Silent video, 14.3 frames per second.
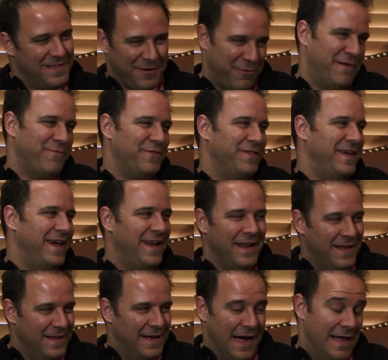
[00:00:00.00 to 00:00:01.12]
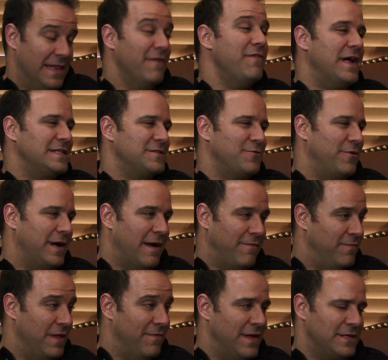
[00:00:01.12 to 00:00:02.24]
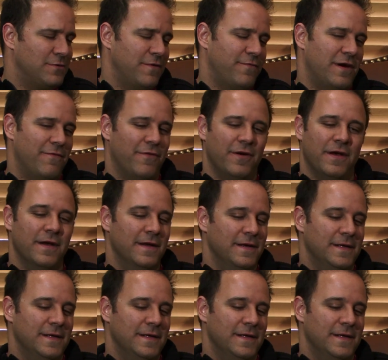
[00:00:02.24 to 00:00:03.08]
the Grateful Dead. I love that story. I've loved that story forever." And